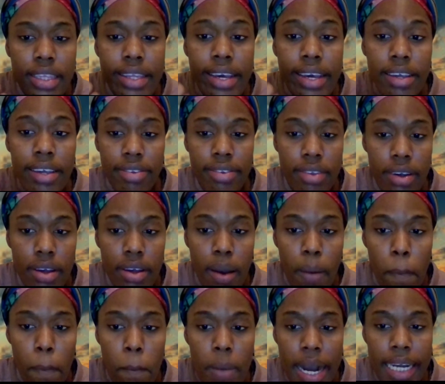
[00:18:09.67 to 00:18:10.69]
This
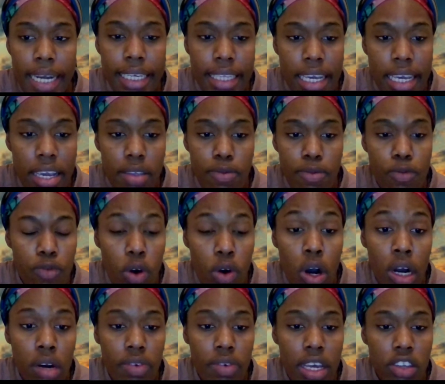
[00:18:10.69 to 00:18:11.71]
might
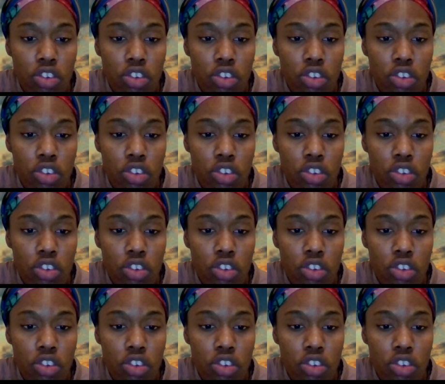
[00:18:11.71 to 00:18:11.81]
involve